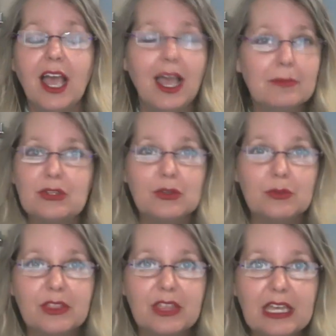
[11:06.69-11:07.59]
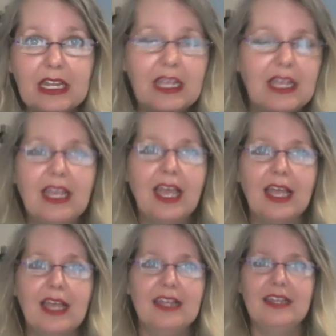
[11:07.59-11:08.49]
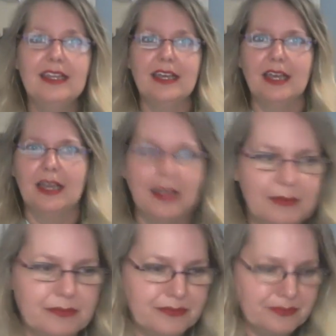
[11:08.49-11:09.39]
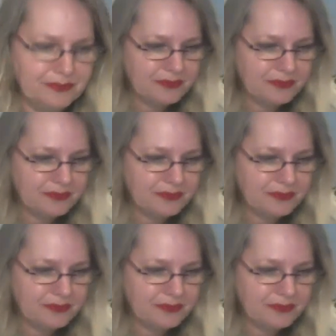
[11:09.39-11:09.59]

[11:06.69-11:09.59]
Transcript: I'm cool with it. And um